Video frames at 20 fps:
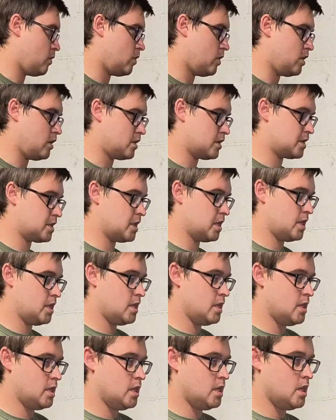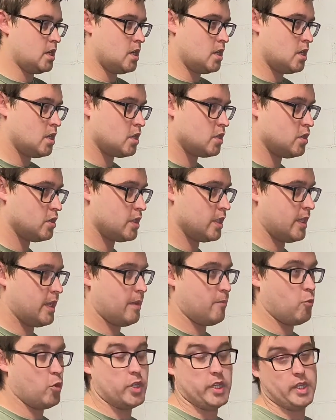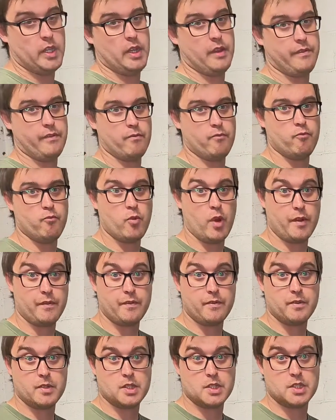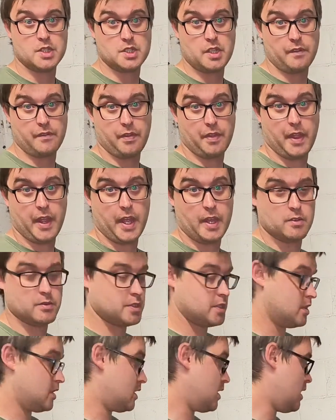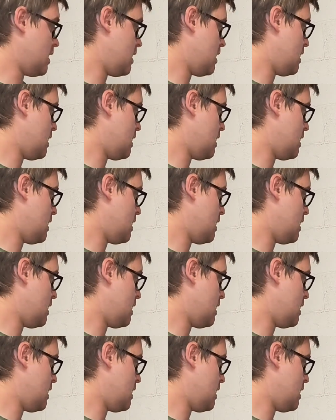was, could an M111 rev to 7,000